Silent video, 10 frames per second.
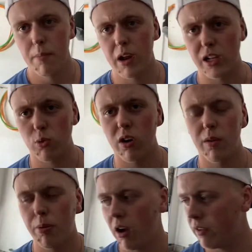yeah, it's one of
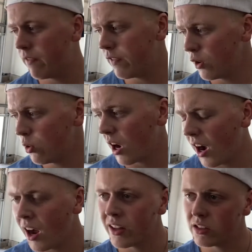the probably few
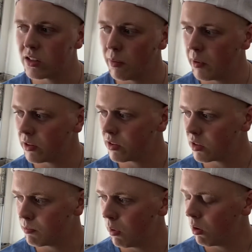cons about this
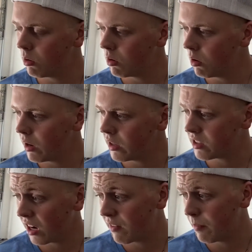boat, and it's
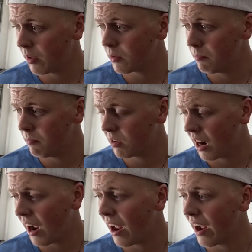not even about the
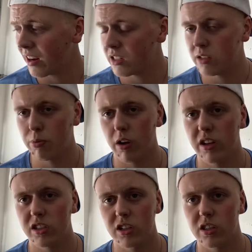kayak,
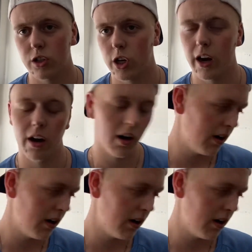it's just the chair.